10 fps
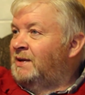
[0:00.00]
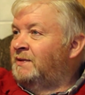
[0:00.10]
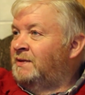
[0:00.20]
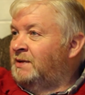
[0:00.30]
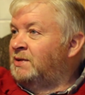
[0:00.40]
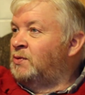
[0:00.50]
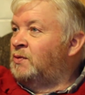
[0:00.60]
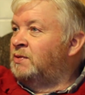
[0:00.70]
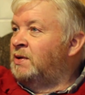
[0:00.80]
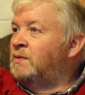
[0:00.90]
I said, "I'd
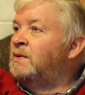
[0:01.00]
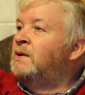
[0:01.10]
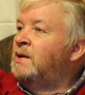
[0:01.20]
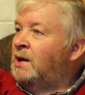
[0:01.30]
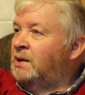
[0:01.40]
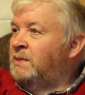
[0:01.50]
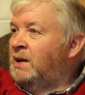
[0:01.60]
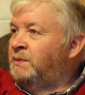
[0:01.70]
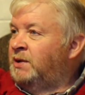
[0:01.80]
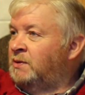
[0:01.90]
go now. I'm
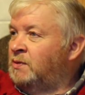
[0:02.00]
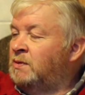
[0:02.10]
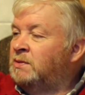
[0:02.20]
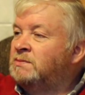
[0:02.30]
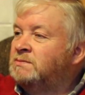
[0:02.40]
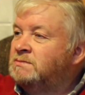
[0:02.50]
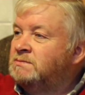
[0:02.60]
happy in going."